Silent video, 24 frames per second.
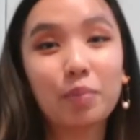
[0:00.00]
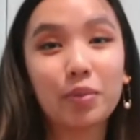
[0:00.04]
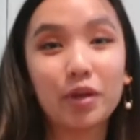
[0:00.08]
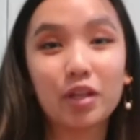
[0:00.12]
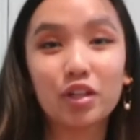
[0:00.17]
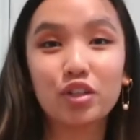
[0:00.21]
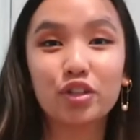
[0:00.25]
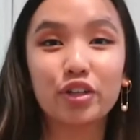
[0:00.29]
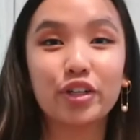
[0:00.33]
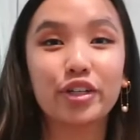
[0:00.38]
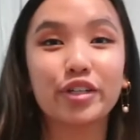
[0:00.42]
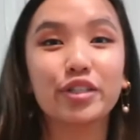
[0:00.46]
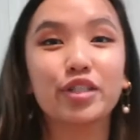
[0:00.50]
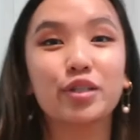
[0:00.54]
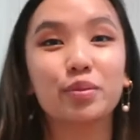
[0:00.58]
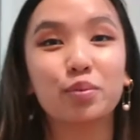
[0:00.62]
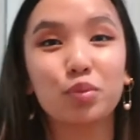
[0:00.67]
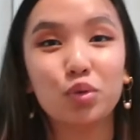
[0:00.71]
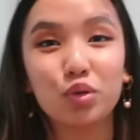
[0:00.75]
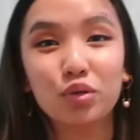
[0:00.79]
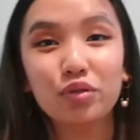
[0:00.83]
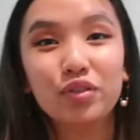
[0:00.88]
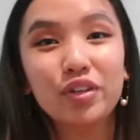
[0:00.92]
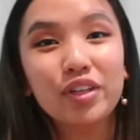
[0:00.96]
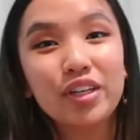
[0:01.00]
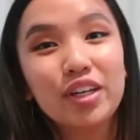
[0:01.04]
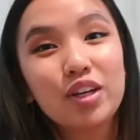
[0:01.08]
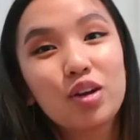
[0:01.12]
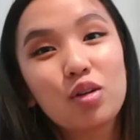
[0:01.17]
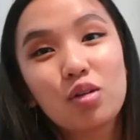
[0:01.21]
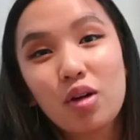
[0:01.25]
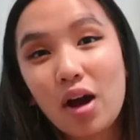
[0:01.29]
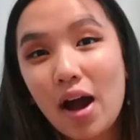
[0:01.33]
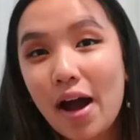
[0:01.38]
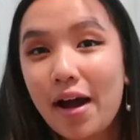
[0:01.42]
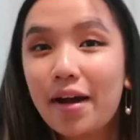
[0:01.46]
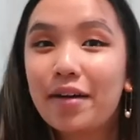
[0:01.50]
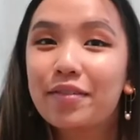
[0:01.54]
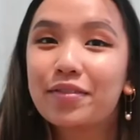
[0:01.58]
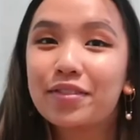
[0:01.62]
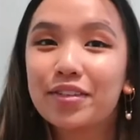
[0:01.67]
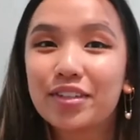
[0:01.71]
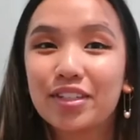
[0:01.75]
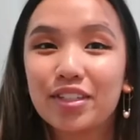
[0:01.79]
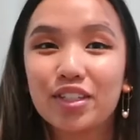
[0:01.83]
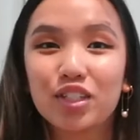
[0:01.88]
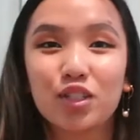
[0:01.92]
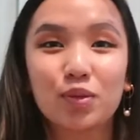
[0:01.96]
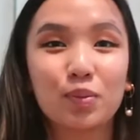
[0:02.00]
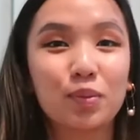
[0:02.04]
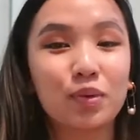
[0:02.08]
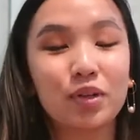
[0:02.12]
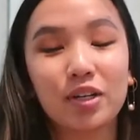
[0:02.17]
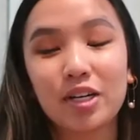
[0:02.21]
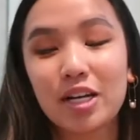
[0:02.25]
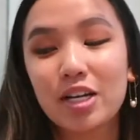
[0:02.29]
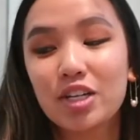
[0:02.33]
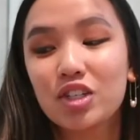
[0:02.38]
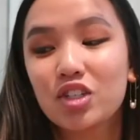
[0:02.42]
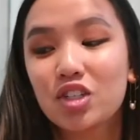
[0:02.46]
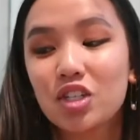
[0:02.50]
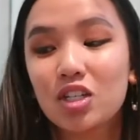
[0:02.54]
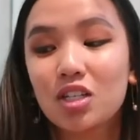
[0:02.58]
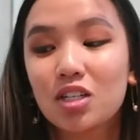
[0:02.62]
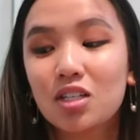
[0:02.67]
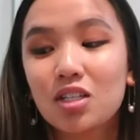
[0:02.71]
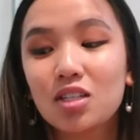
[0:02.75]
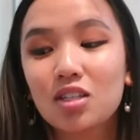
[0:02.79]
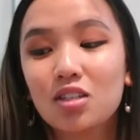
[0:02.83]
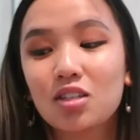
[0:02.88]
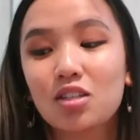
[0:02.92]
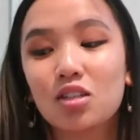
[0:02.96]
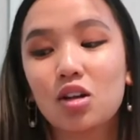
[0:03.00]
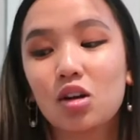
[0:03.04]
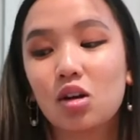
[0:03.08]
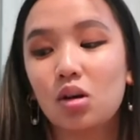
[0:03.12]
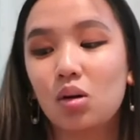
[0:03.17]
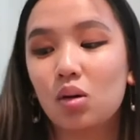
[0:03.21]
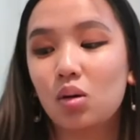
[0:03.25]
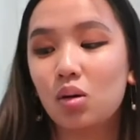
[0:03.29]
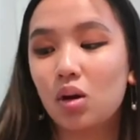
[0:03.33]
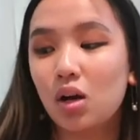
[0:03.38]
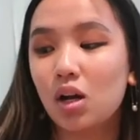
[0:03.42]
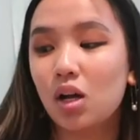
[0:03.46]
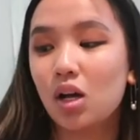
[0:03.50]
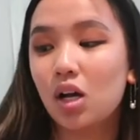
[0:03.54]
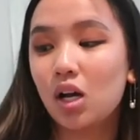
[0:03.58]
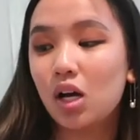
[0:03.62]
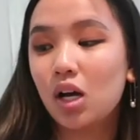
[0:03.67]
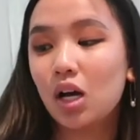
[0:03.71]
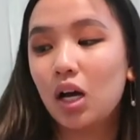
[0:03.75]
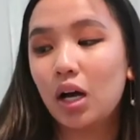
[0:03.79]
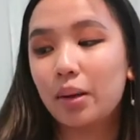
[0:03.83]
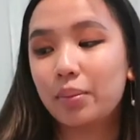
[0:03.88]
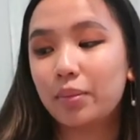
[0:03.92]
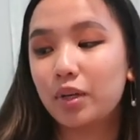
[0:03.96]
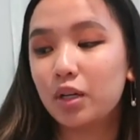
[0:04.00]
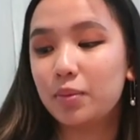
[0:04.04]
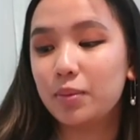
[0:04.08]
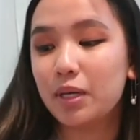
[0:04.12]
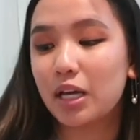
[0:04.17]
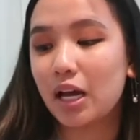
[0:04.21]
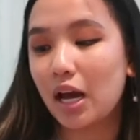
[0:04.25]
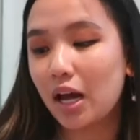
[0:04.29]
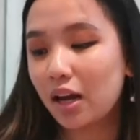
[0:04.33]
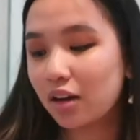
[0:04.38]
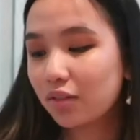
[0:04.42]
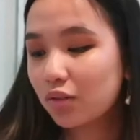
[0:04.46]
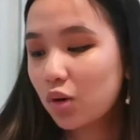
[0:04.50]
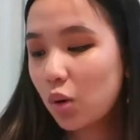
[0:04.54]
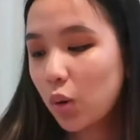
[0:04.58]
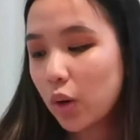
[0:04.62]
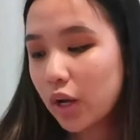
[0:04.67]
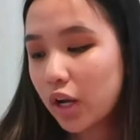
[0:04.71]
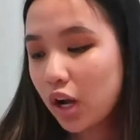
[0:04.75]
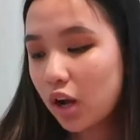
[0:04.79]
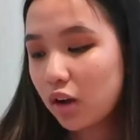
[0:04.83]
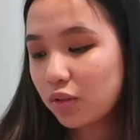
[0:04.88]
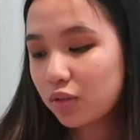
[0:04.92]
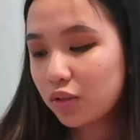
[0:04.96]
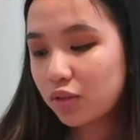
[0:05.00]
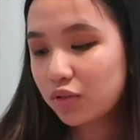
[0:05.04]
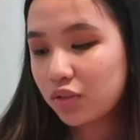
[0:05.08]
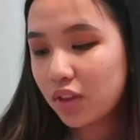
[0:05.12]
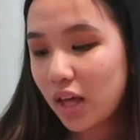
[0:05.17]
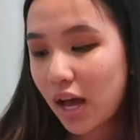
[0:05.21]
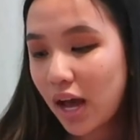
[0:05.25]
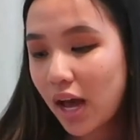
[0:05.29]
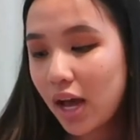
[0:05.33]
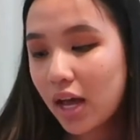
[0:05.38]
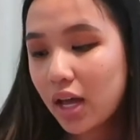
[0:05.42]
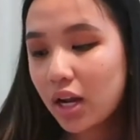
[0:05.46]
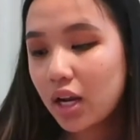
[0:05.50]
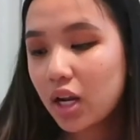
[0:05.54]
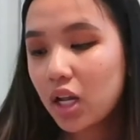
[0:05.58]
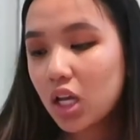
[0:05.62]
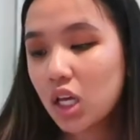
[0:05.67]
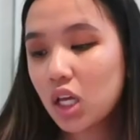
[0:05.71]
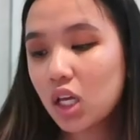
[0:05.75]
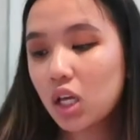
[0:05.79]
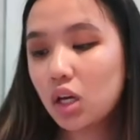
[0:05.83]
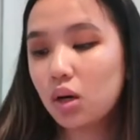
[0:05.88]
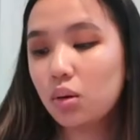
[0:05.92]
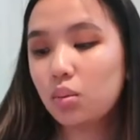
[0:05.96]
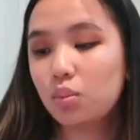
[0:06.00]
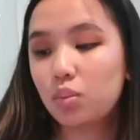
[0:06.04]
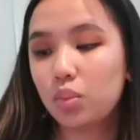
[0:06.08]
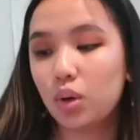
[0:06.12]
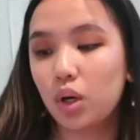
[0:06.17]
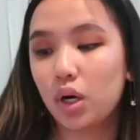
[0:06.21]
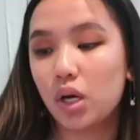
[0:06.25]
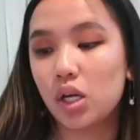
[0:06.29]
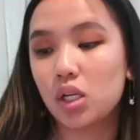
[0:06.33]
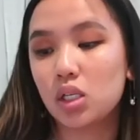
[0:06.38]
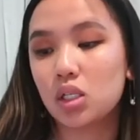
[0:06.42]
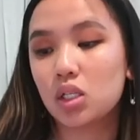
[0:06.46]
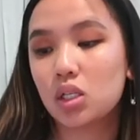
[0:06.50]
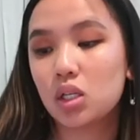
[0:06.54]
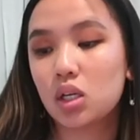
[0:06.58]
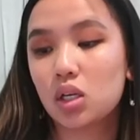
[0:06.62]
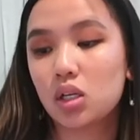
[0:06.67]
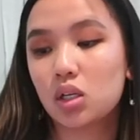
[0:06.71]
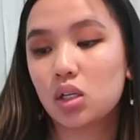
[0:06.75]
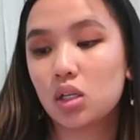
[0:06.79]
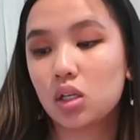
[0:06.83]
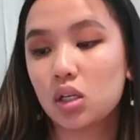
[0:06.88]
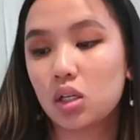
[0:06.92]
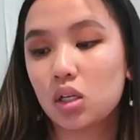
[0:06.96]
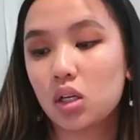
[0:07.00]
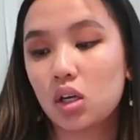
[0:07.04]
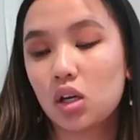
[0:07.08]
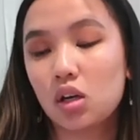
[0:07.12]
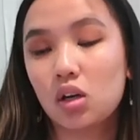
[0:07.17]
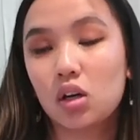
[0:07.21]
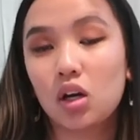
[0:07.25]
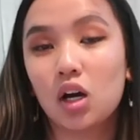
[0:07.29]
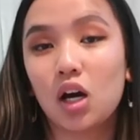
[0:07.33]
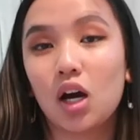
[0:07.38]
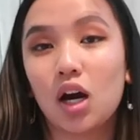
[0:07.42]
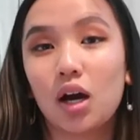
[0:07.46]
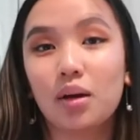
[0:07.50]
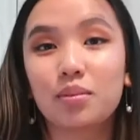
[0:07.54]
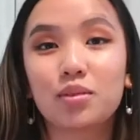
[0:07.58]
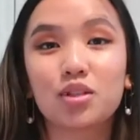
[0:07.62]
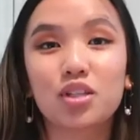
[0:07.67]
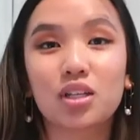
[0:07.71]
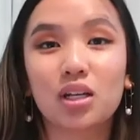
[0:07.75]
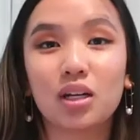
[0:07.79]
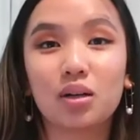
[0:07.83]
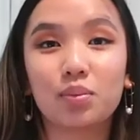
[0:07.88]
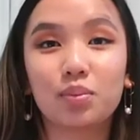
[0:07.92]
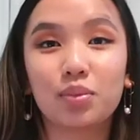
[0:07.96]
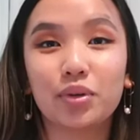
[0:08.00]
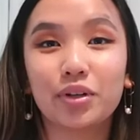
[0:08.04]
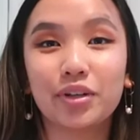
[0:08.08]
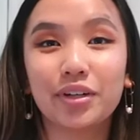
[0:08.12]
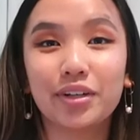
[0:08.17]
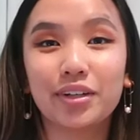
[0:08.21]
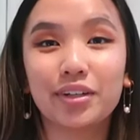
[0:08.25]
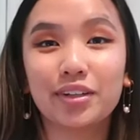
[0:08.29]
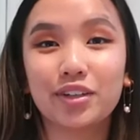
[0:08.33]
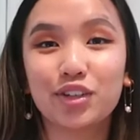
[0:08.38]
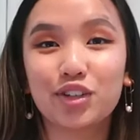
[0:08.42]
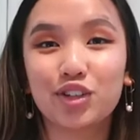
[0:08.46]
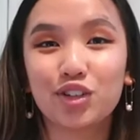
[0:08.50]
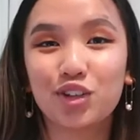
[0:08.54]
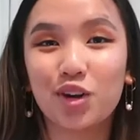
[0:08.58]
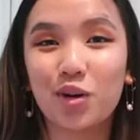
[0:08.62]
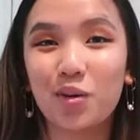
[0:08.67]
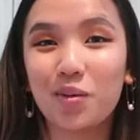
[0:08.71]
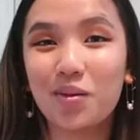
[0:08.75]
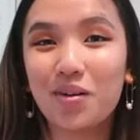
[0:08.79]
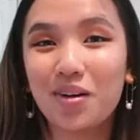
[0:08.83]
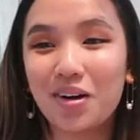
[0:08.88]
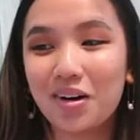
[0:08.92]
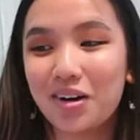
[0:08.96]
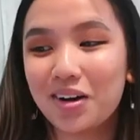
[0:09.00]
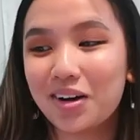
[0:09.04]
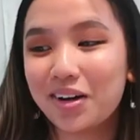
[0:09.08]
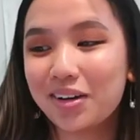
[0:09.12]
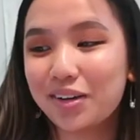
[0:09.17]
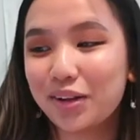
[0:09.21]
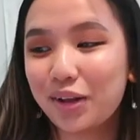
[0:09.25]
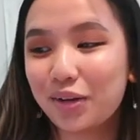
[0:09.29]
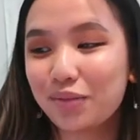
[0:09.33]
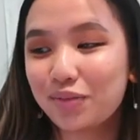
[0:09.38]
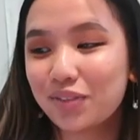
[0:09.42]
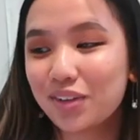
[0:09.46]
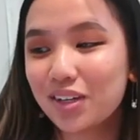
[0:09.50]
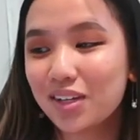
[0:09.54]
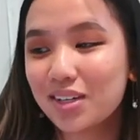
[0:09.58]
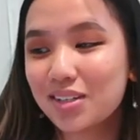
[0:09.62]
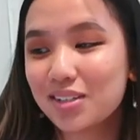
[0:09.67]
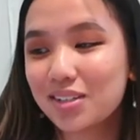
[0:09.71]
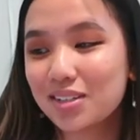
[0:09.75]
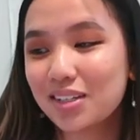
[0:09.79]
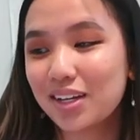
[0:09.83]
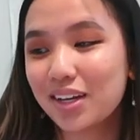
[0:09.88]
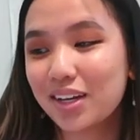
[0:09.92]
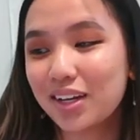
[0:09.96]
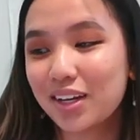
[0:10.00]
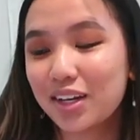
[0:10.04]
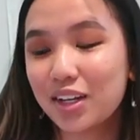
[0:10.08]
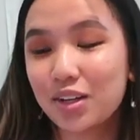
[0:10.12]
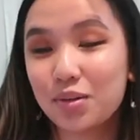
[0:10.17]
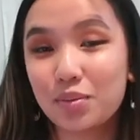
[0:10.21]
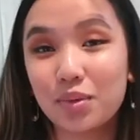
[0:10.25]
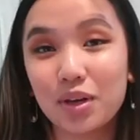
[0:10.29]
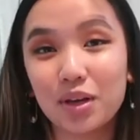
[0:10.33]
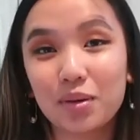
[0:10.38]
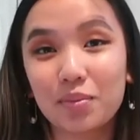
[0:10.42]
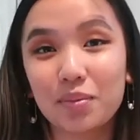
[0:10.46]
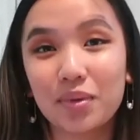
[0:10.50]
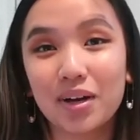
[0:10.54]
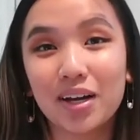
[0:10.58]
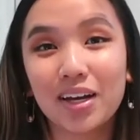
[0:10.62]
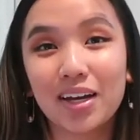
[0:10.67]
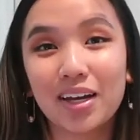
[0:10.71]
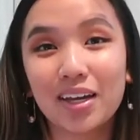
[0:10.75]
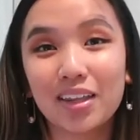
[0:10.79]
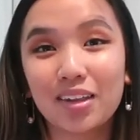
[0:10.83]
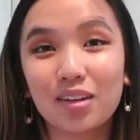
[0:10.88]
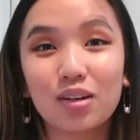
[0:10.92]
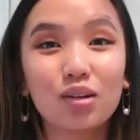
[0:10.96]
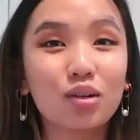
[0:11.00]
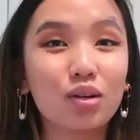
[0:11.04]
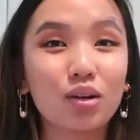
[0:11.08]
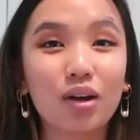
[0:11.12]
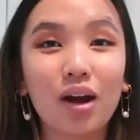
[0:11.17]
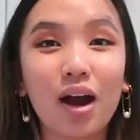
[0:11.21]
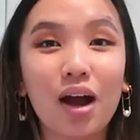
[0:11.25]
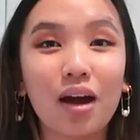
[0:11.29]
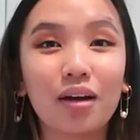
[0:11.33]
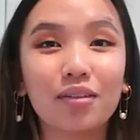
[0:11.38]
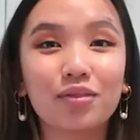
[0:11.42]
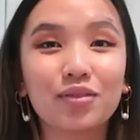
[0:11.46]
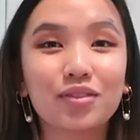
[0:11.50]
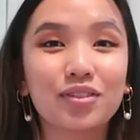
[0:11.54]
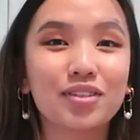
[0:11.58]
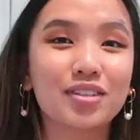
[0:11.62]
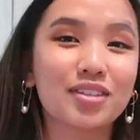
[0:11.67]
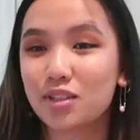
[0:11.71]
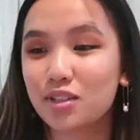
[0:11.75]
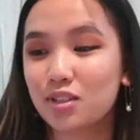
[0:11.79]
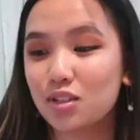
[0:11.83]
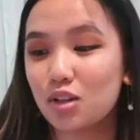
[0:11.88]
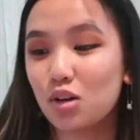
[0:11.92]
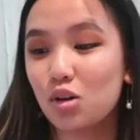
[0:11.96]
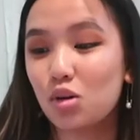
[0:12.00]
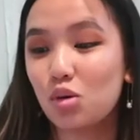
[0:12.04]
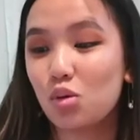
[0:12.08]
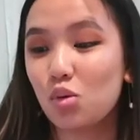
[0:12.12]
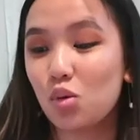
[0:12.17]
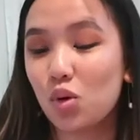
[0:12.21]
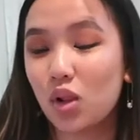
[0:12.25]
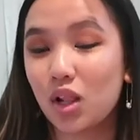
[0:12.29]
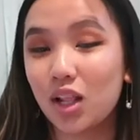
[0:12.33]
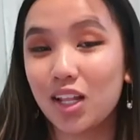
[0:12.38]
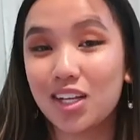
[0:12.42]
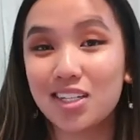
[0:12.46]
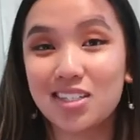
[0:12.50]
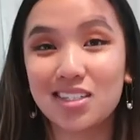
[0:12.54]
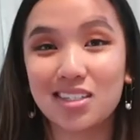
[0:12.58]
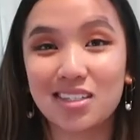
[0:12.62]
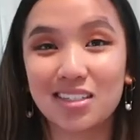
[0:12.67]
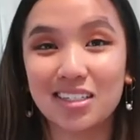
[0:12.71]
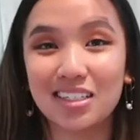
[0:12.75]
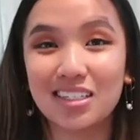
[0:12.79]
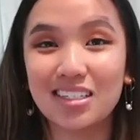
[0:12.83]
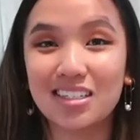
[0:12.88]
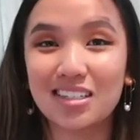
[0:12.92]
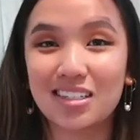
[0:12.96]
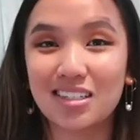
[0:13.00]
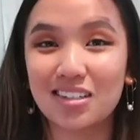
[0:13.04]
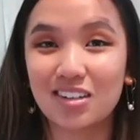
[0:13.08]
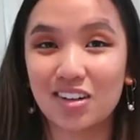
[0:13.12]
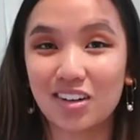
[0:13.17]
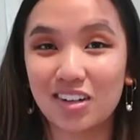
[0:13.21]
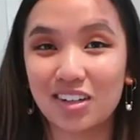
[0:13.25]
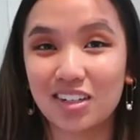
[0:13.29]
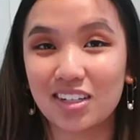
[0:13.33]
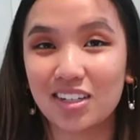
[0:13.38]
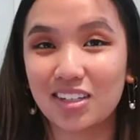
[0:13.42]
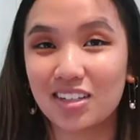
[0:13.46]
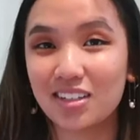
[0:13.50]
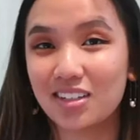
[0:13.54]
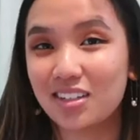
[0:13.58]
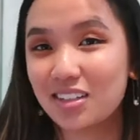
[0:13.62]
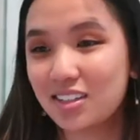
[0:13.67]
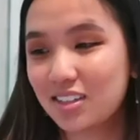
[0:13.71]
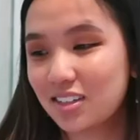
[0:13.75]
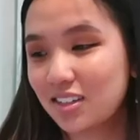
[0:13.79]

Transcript: Pinterest movie craft inspirations, so I'm gonna be kind of going off of that, but I'm just gonna put a show on Netflix and make my little crafts. So let's get started.